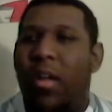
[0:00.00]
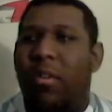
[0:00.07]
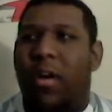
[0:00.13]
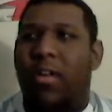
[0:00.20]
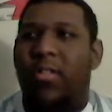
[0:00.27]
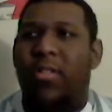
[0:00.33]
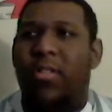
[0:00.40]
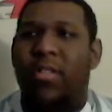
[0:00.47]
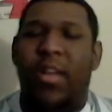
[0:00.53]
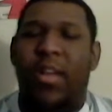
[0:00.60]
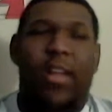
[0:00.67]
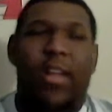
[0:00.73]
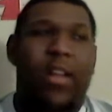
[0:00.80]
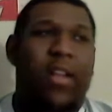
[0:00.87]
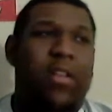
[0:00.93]
Roger is
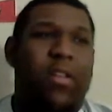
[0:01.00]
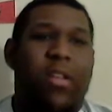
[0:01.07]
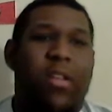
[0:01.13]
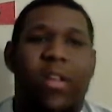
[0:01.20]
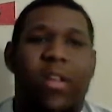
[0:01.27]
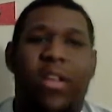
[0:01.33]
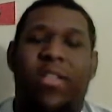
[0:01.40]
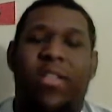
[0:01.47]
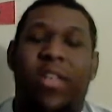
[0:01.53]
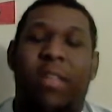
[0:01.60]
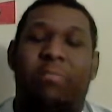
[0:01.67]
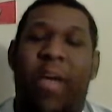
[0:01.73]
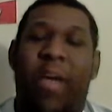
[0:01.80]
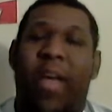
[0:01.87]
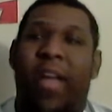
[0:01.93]
not gonna
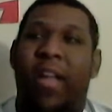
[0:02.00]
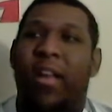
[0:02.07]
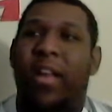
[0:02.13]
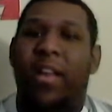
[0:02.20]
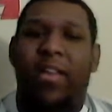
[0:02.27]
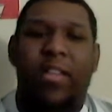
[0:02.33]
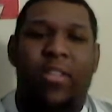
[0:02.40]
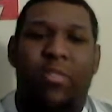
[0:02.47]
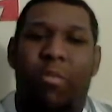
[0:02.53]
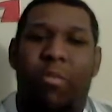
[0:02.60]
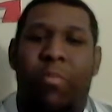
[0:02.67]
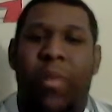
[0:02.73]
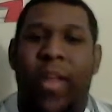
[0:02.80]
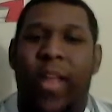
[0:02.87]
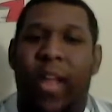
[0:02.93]
sit back and let this duel
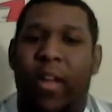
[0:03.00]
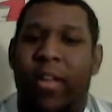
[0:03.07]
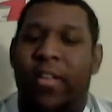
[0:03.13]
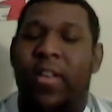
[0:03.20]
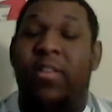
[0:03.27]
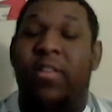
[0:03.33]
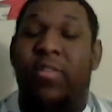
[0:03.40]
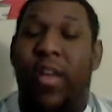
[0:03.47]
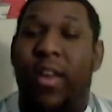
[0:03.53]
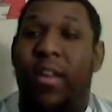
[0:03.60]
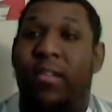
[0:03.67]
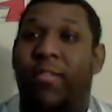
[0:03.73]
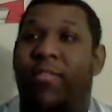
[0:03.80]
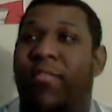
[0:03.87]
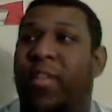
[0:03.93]
play out. He's gonna try to
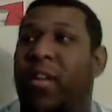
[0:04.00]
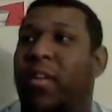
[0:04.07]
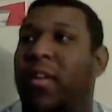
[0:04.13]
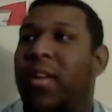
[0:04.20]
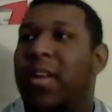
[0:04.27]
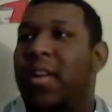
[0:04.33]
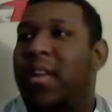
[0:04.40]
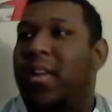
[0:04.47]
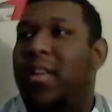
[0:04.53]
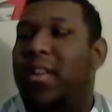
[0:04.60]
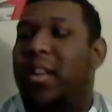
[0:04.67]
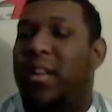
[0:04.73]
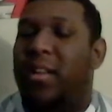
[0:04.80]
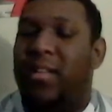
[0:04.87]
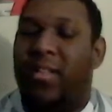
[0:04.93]
interfere
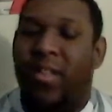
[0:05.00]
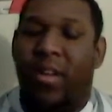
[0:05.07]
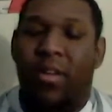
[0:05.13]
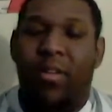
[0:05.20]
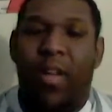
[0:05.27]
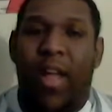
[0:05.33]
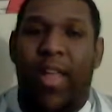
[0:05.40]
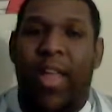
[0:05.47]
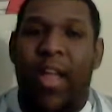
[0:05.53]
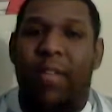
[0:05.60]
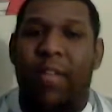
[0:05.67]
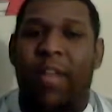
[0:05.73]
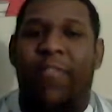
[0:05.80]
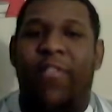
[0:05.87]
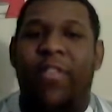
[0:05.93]
here. So I
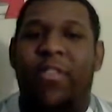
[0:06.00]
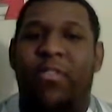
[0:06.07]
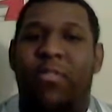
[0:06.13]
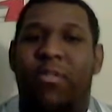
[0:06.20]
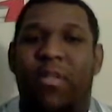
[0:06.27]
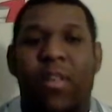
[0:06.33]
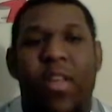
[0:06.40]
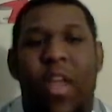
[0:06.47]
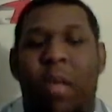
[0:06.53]
can't wait for this duel.